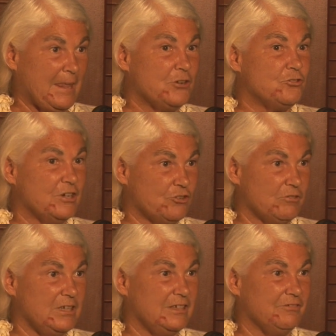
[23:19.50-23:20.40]

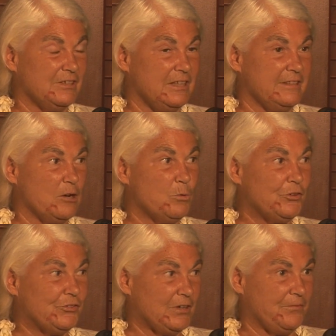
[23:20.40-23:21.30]
trickery, really. There
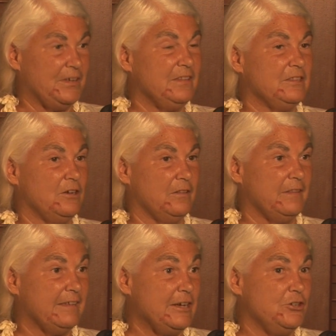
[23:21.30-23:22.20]
was stuff in there
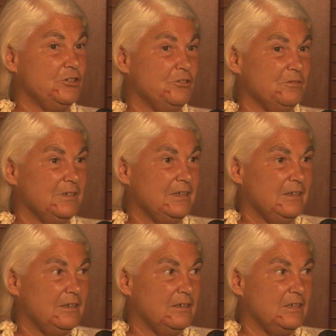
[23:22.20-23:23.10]
that they knew
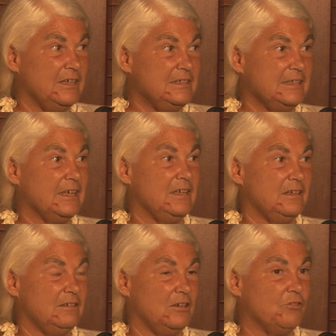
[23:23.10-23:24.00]

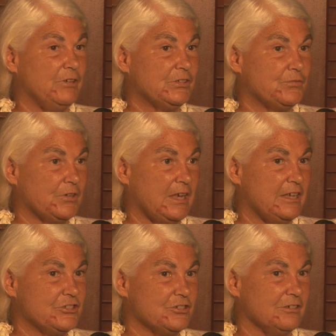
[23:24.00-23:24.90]
indicated a risk for
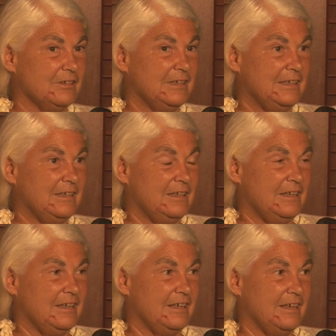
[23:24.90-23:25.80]
cancer,
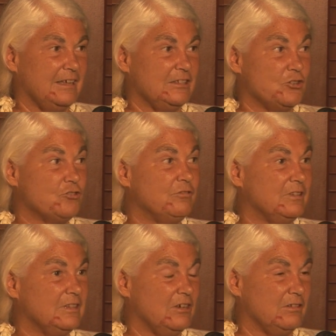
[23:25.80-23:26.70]
and
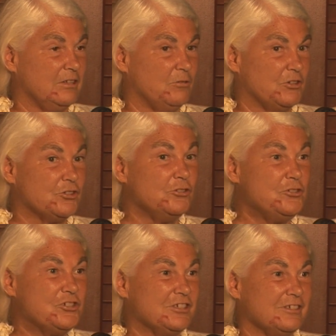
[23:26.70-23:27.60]
their
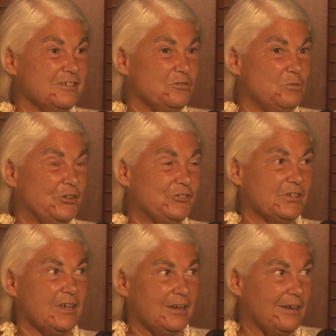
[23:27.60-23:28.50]
solution was to
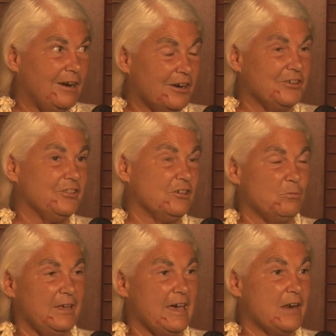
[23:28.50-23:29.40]
kind of argue their
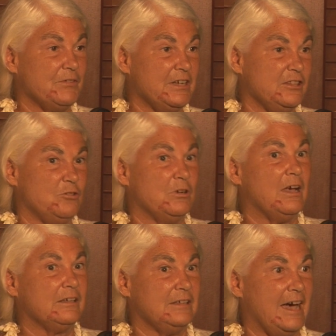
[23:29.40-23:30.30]
way out of it and then
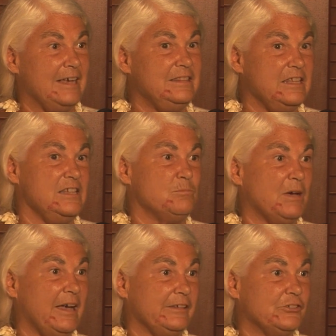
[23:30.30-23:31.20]
hide these
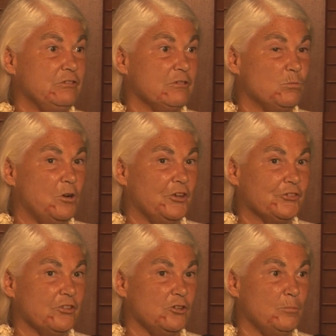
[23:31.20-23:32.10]
behind a secret wall
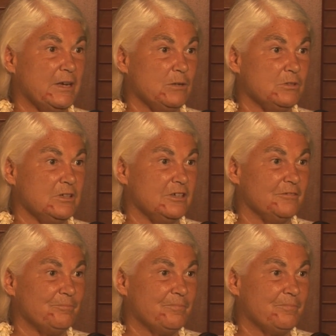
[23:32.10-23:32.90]
so that nobody would know.